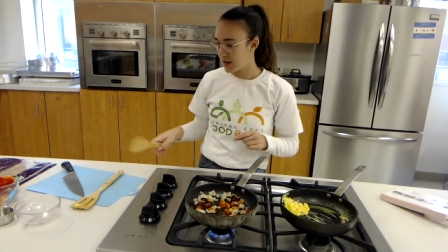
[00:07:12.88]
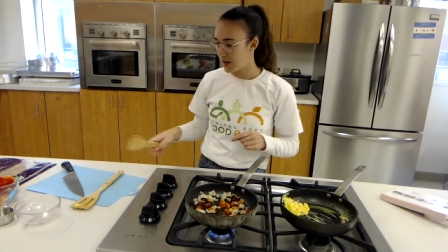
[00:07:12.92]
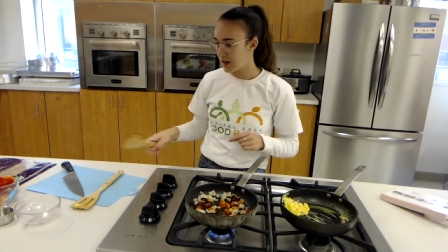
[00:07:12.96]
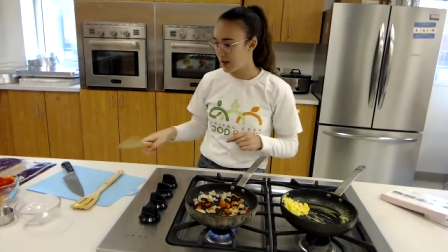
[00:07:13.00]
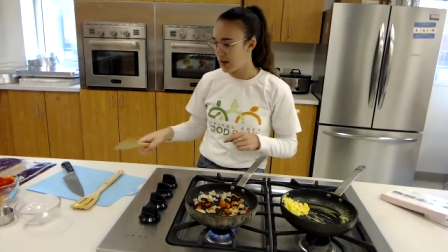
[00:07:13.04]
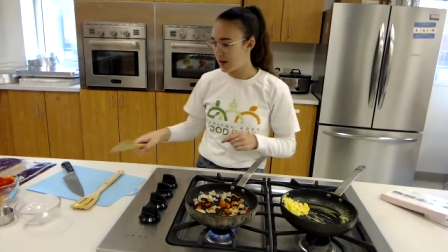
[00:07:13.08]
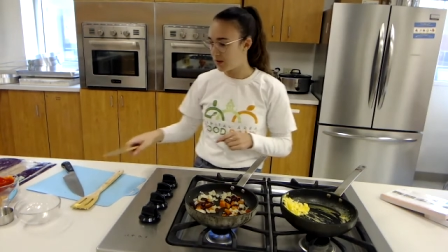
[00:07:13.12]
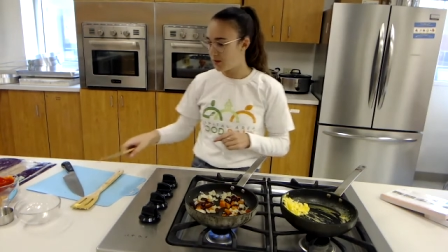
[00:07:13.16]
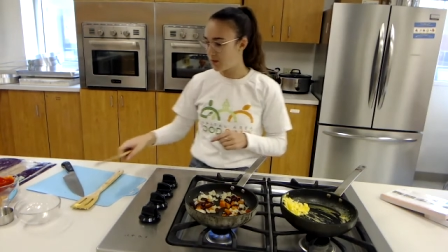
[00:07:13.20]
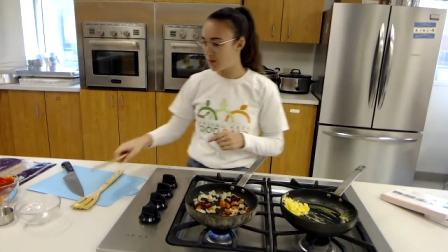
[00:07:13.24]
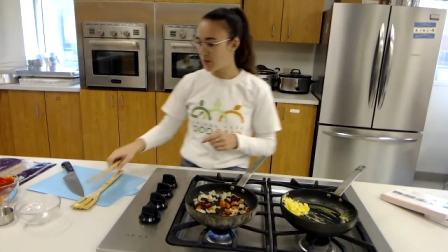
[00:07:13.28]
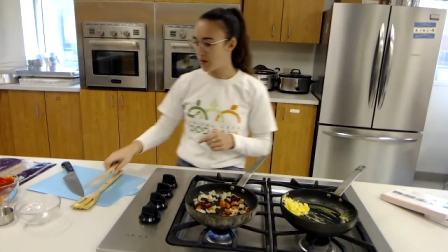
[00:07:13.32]

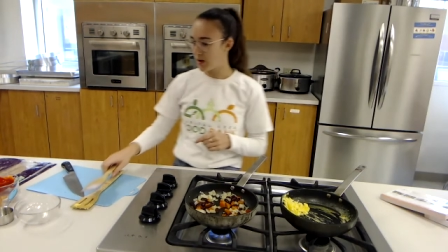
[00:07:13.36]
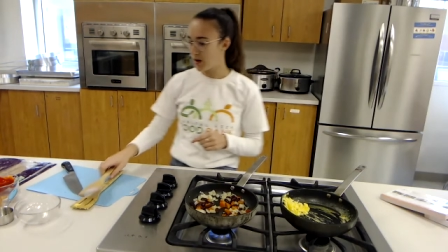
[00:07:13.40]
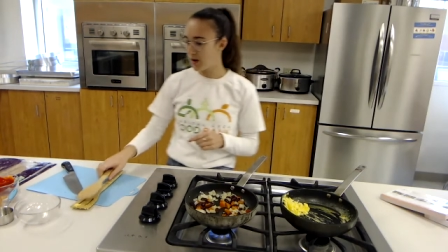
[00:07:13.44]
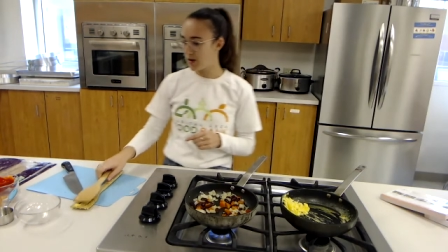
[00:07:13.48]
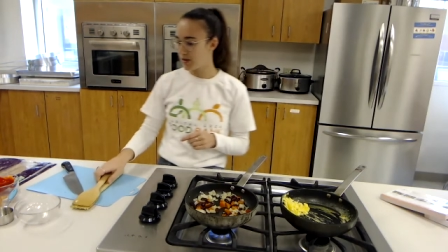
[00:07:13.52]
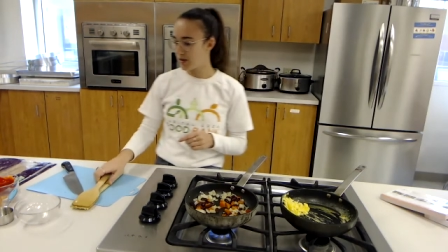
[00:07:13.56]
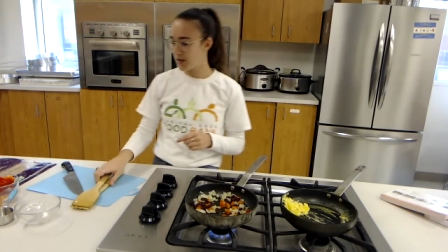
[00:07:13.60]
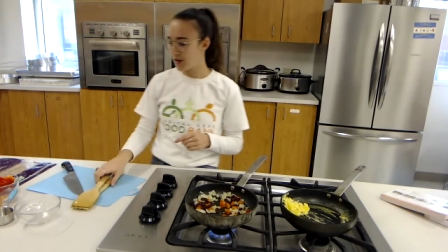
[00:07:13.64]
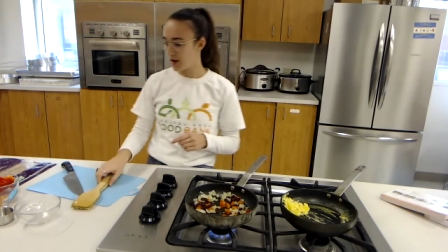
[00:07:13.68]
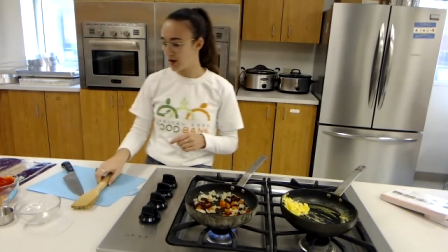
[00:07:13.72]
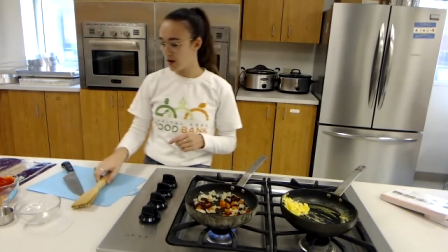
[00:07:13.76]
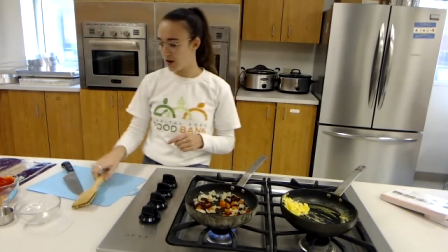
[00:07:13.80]
And while
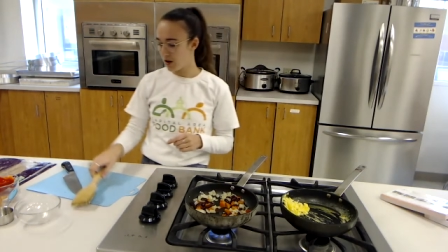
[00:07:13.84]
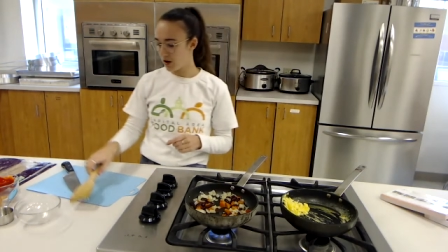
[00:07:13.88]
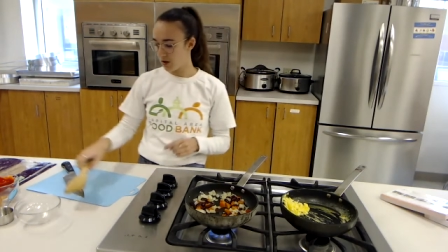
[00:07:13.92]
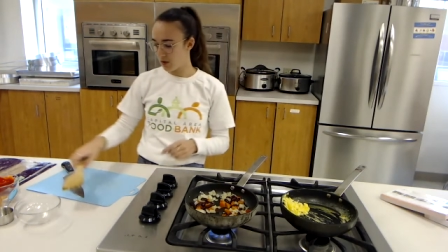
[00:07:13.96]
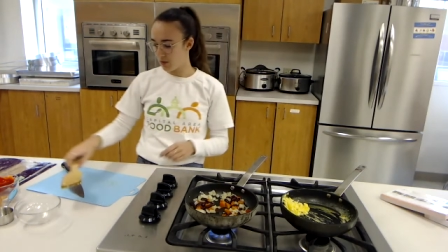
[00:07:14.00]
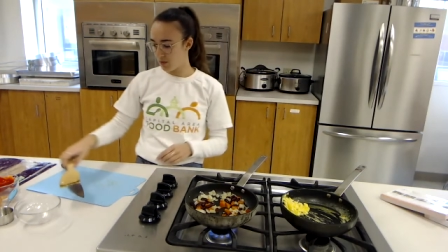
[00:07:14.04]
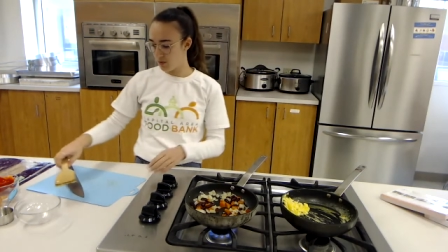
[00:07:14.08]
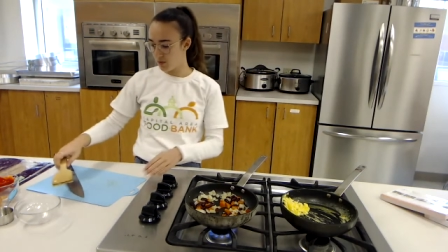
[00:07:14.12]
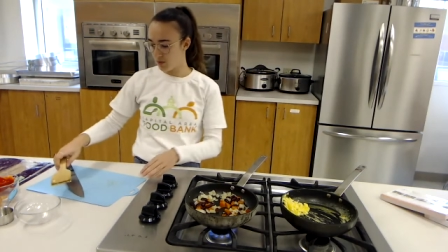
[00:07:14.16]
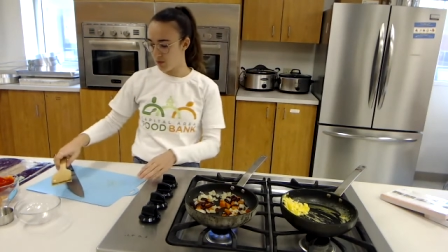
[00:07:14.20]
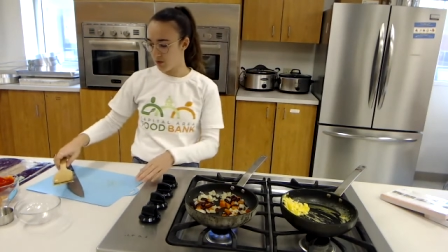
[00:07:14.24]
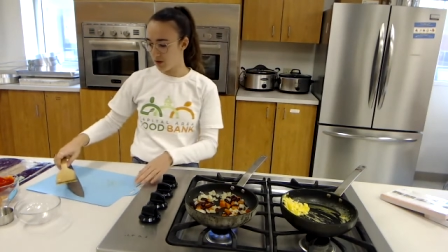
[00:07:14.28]
they
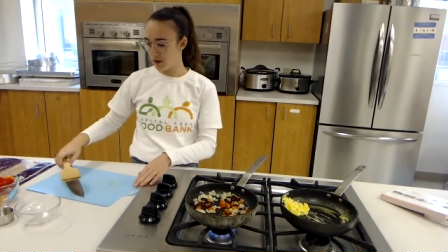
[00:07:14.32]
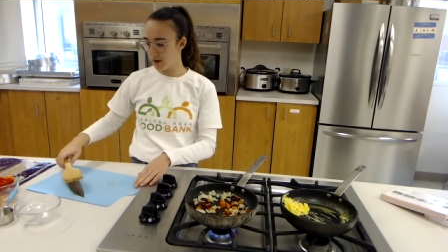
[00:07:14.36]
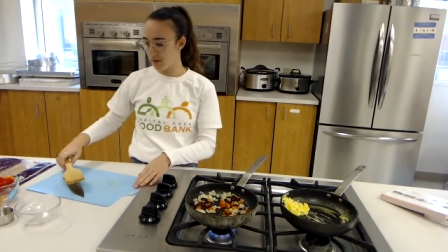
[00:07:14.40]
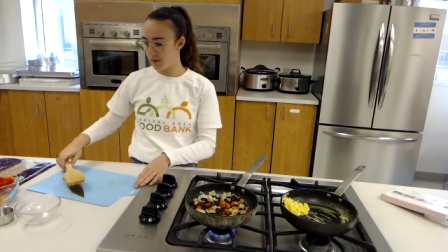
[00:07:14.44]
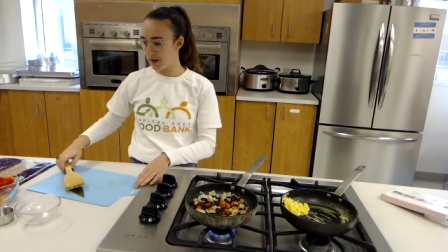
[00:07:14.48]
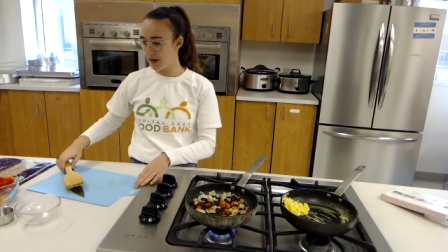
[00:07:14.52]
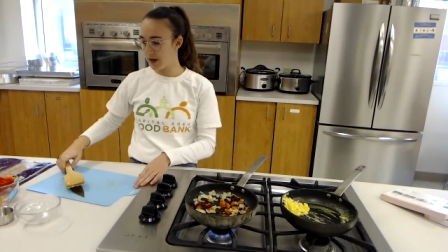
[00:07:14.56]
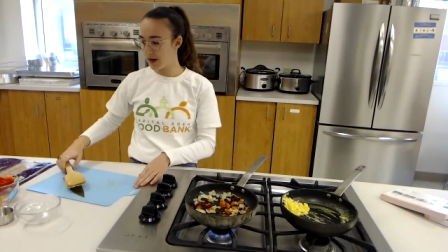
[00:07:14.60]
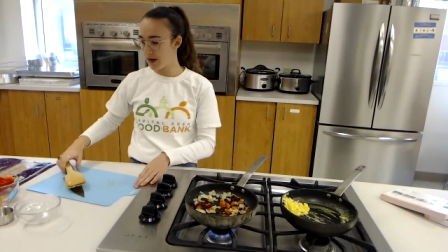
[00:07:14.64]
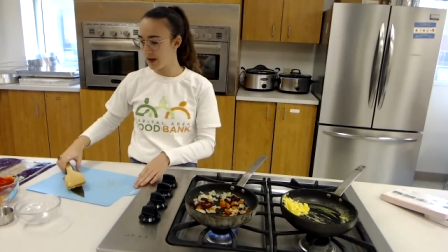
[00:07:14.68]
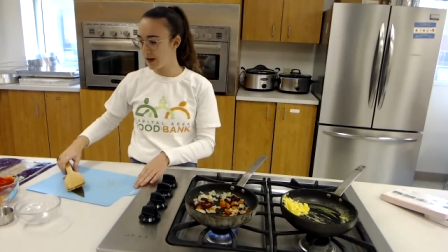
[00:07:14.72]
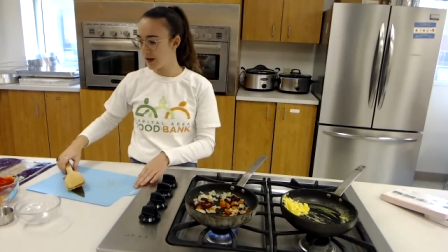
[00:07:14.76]
are
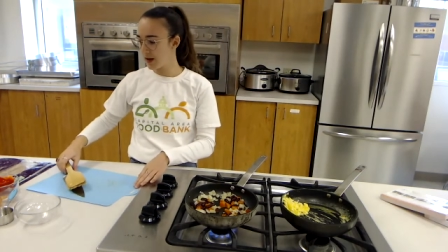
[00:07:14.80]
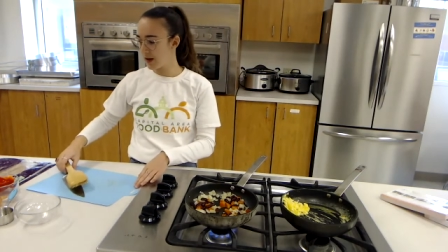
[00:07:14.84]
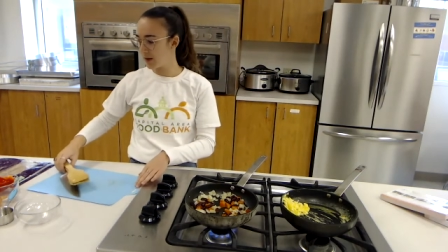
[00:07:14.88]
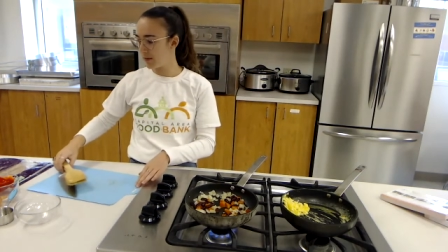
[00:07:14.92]
warming,